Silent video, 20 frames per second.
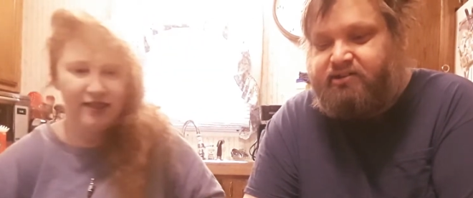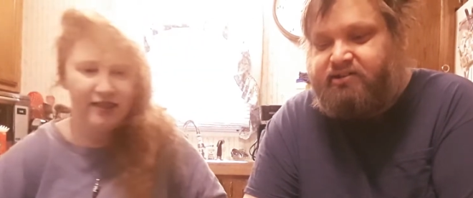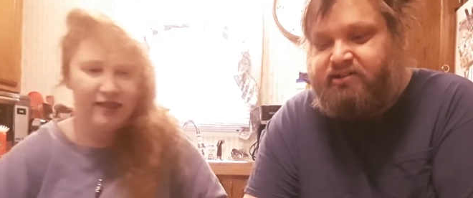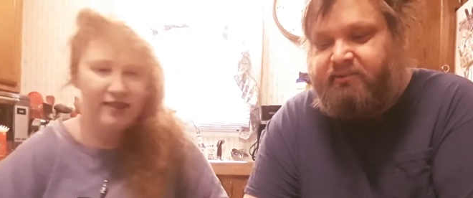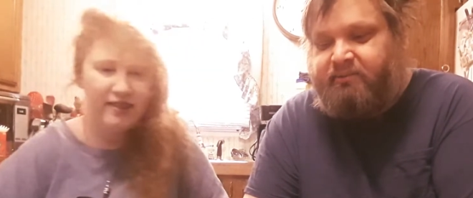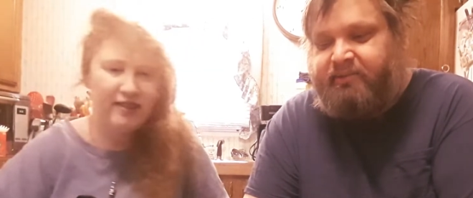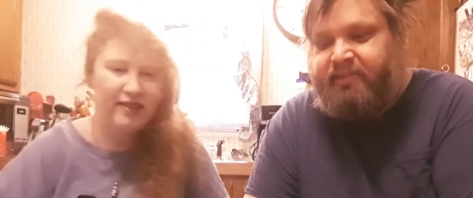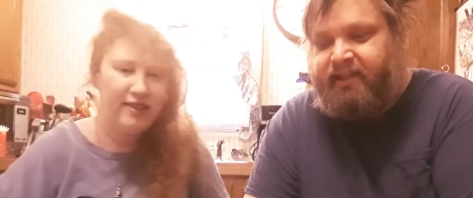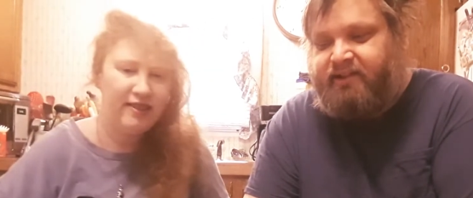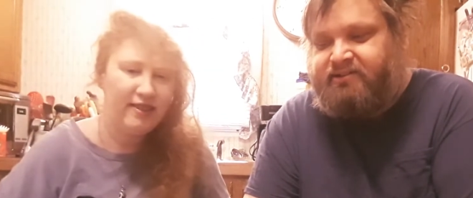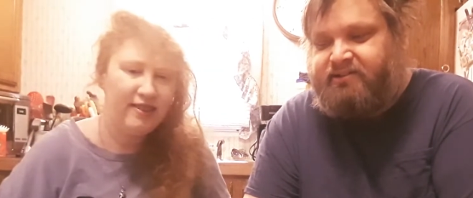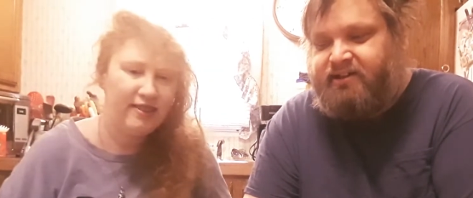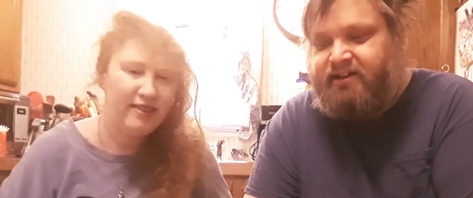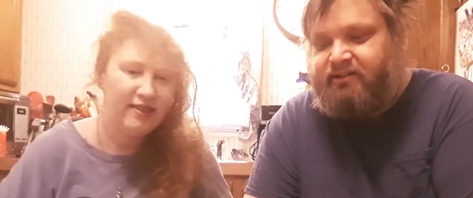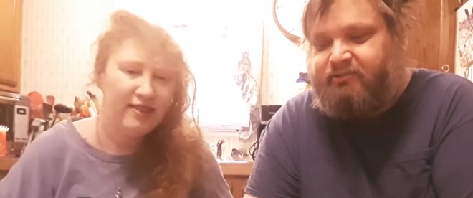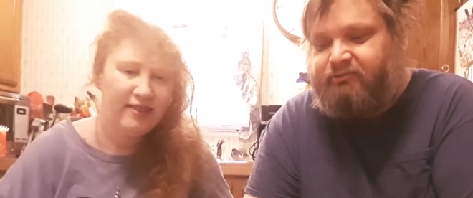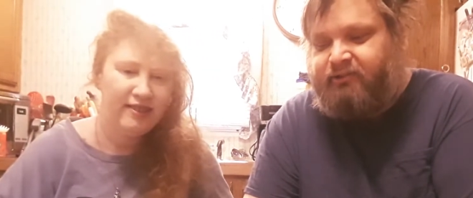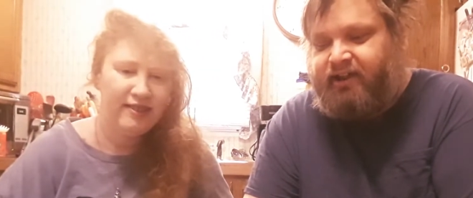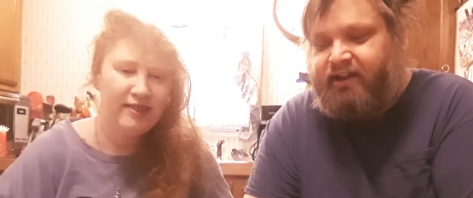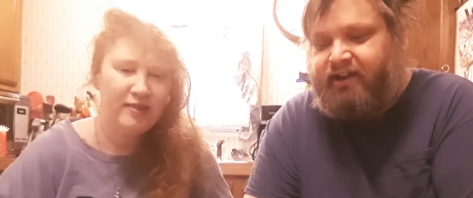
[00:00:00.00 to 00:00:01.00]
Speaker 1: some of that's not
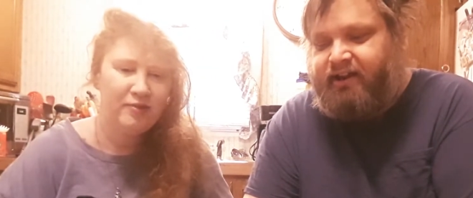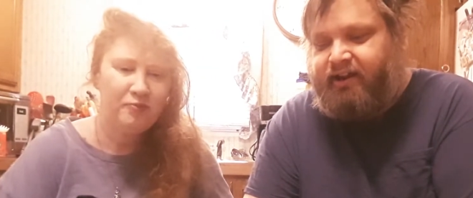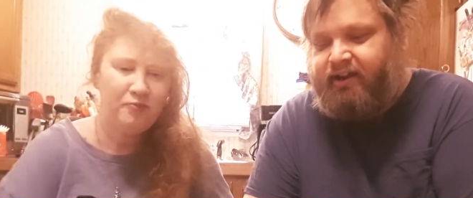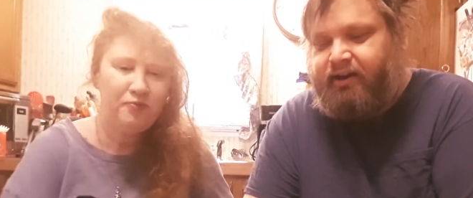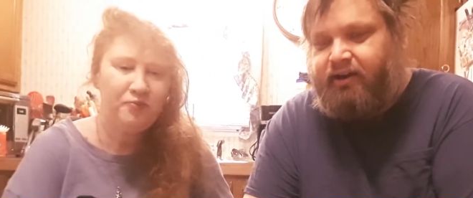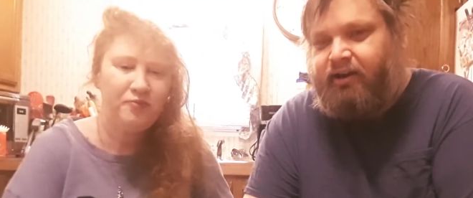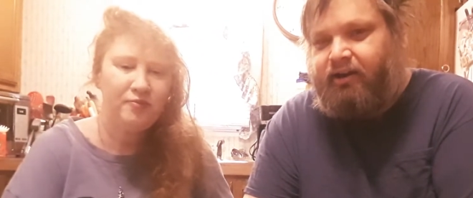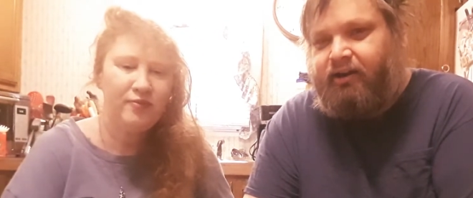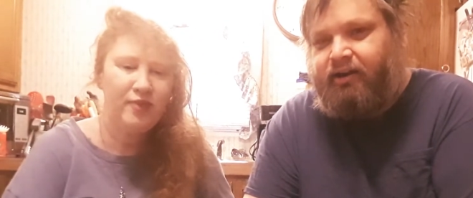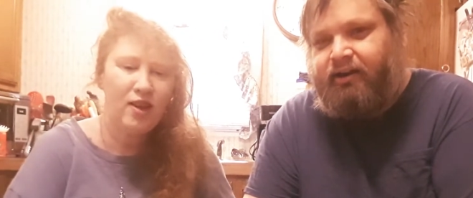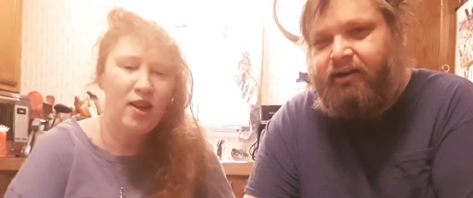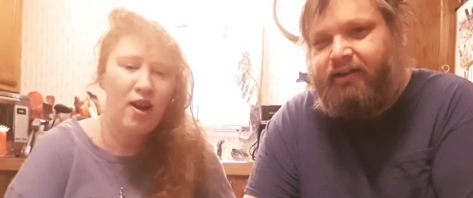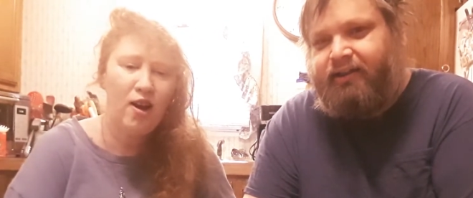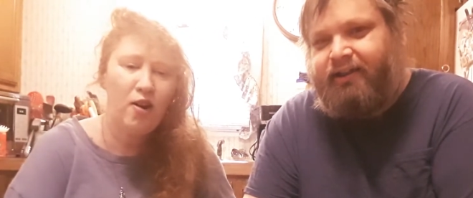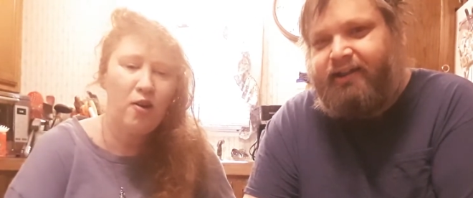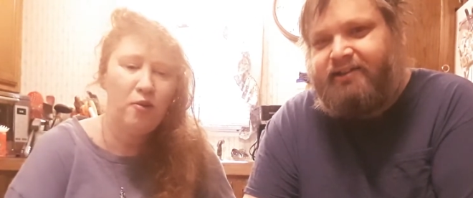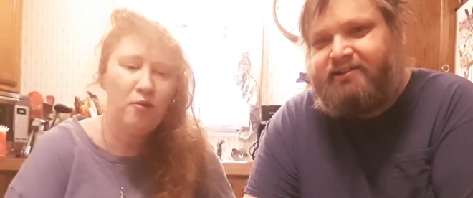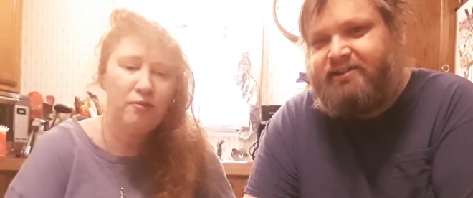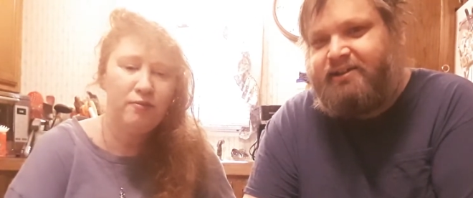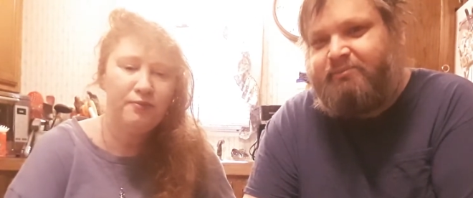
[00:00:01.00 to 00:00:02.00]
red hair? No.
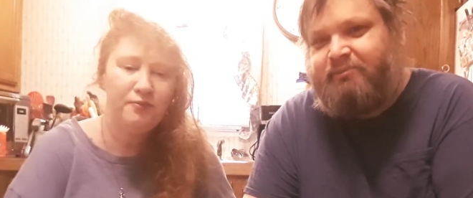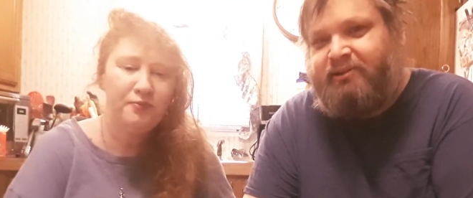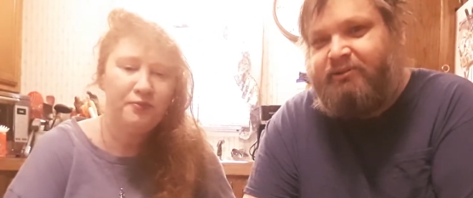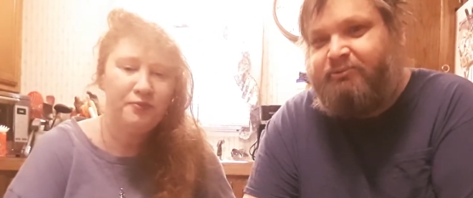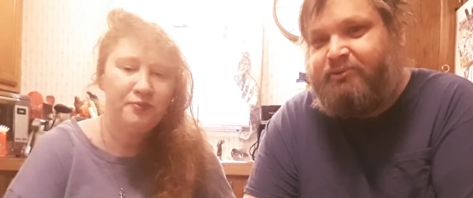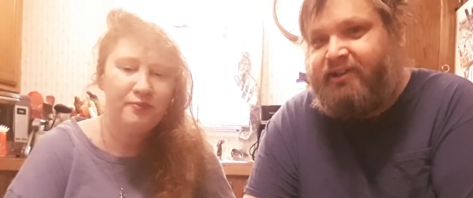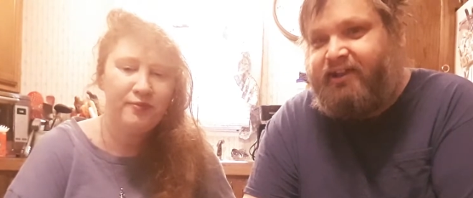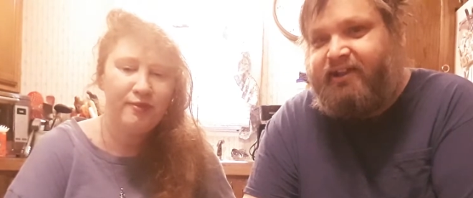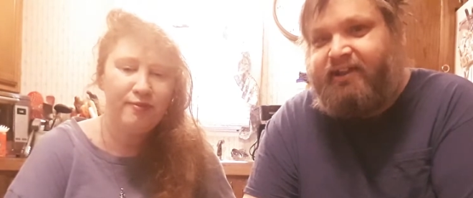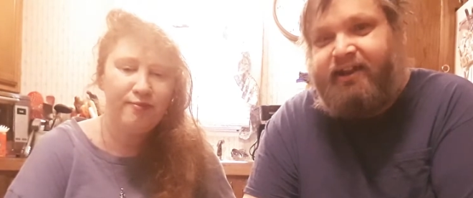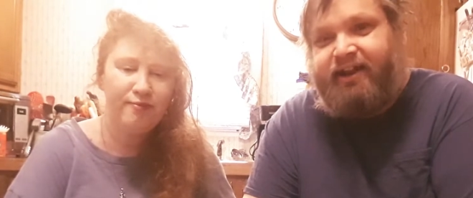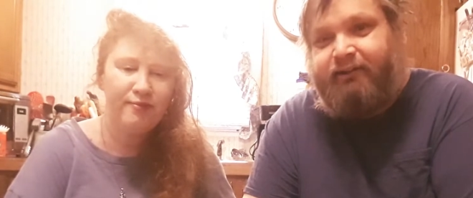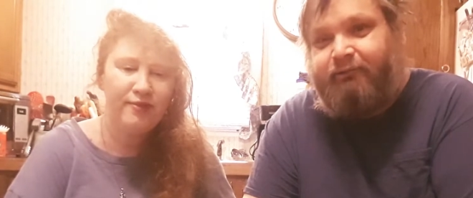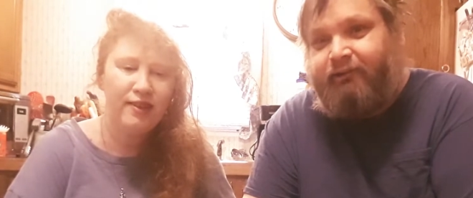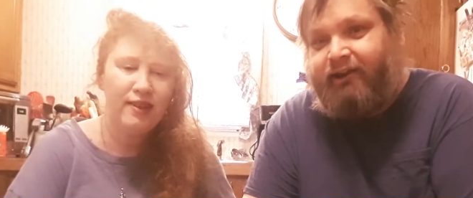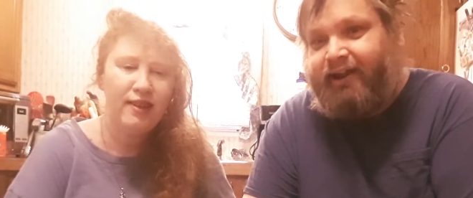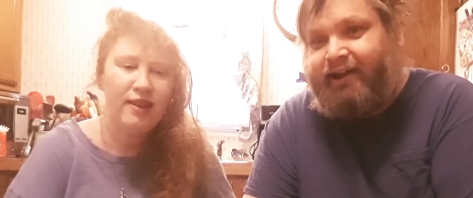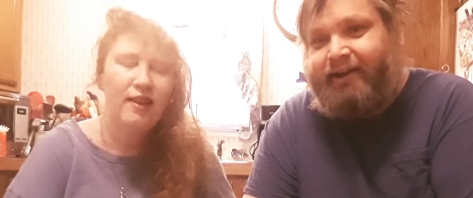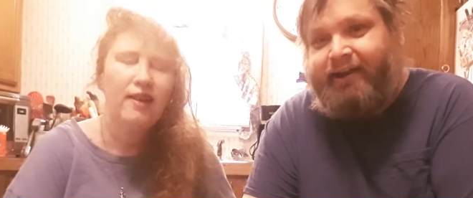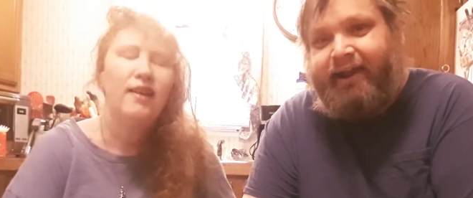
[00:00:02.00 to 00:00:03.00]
Because, I mean, we get
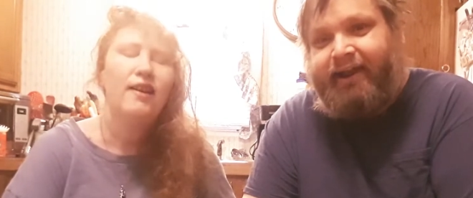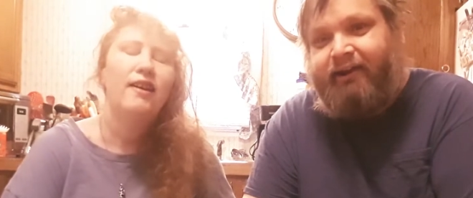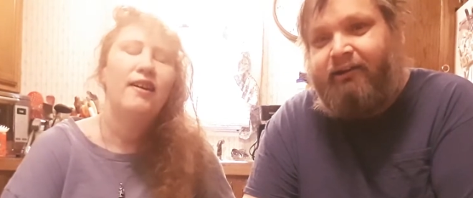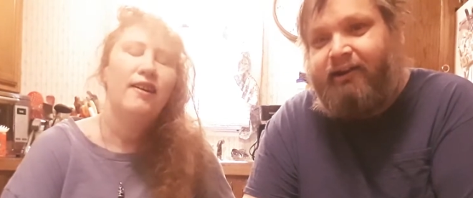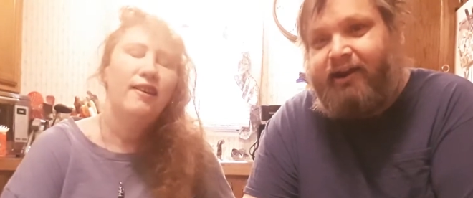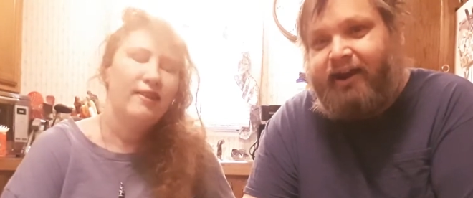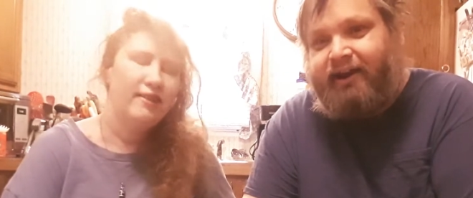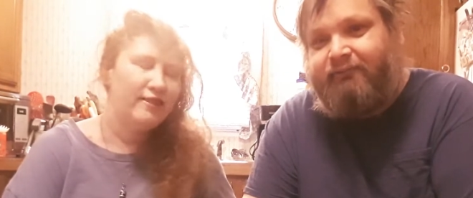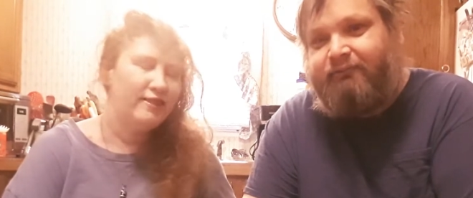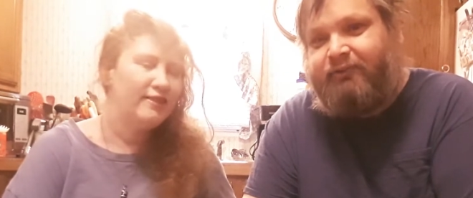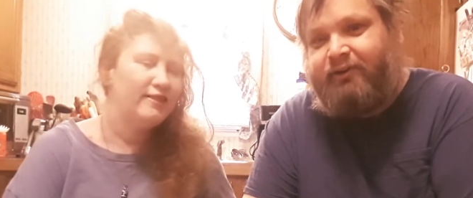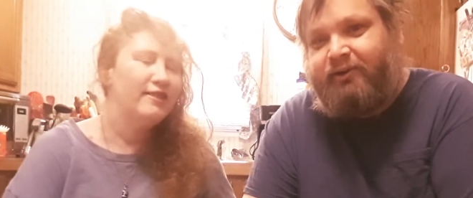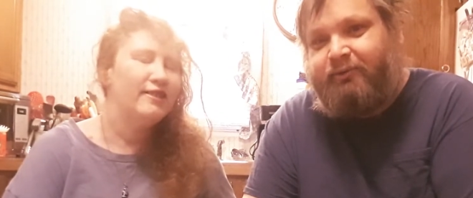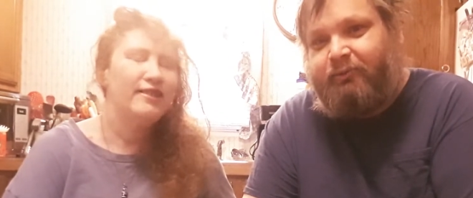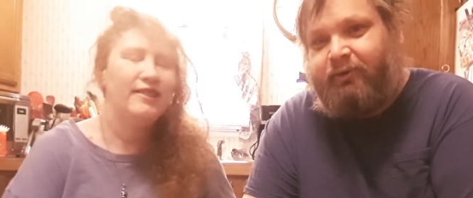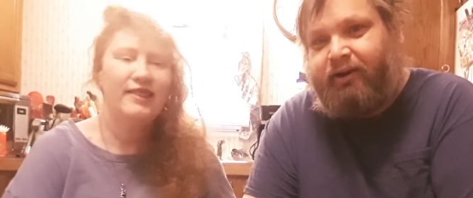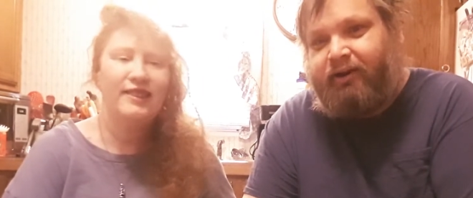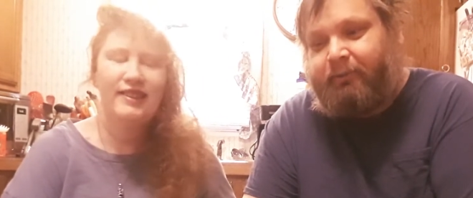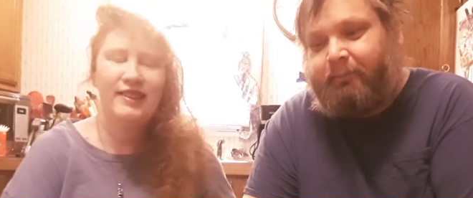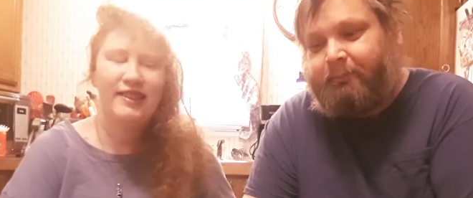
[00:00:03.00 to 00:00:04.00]
red hair
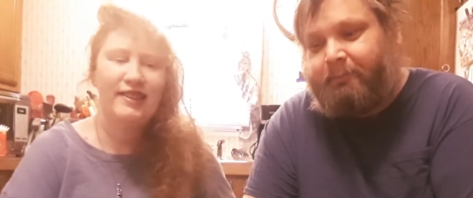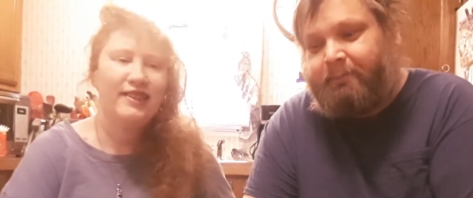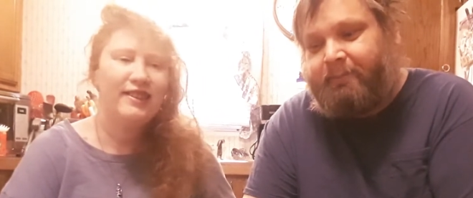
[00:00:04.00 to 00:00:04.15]
everywhere.